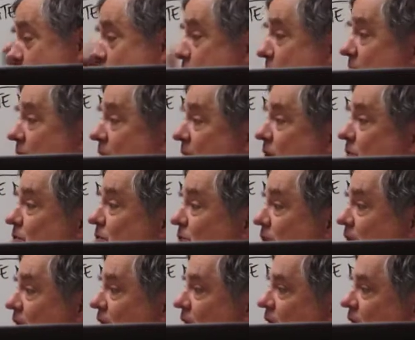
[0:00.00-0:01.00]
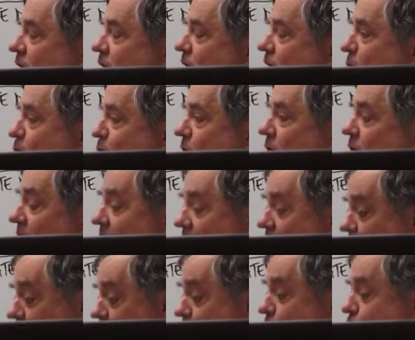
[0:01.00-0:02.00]
me back and said, Bill, I
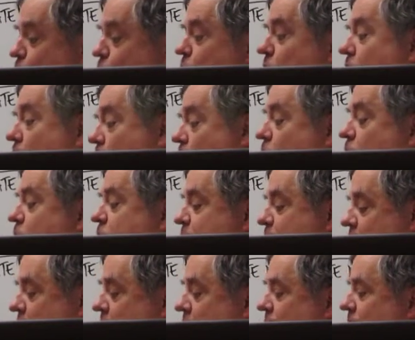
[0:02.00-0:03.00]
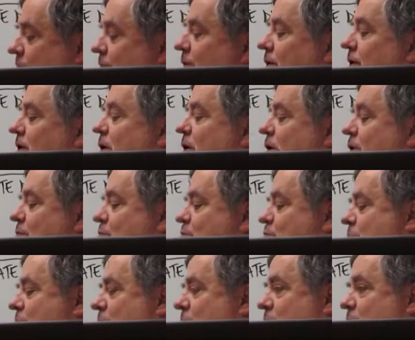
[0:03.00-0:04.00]
liked your argument,
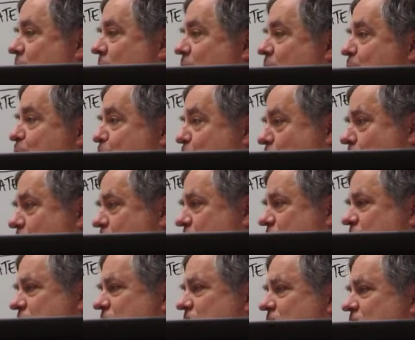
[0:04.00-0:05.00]
but my boss is